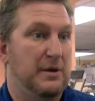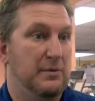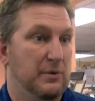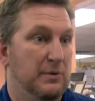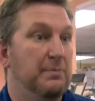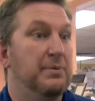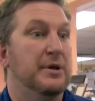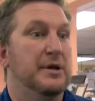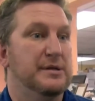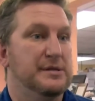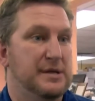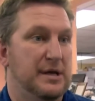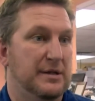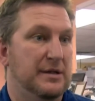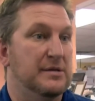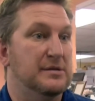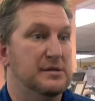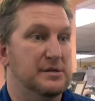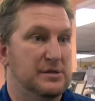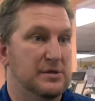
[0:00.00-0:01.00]
Can we please
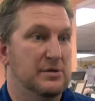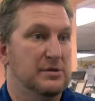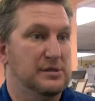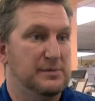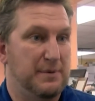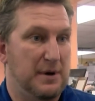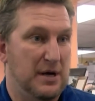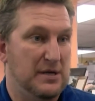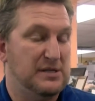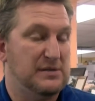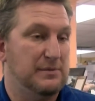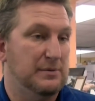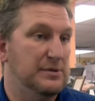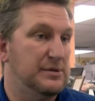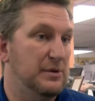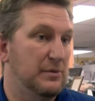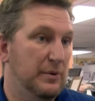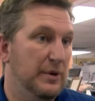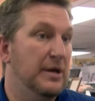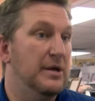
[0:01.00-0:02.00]
get this as soon as possible
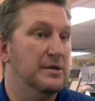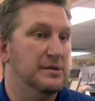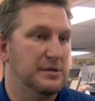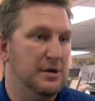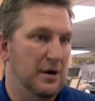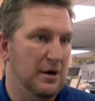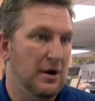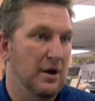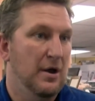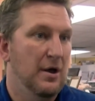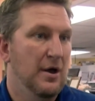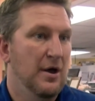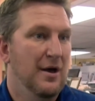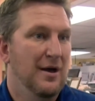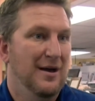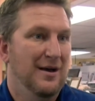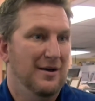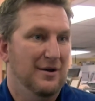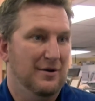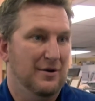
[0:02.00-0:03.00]
so we can start
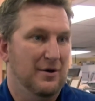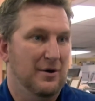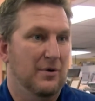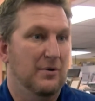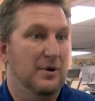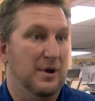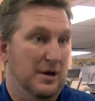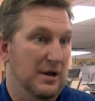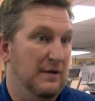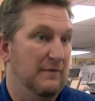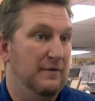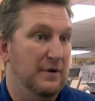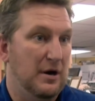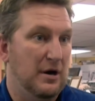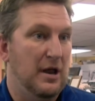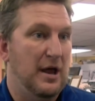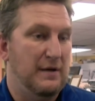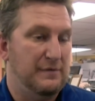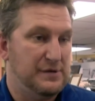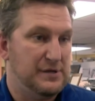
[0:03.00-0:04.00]
going and living
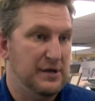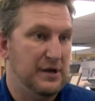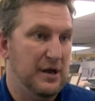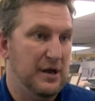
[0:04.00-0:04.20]
our lives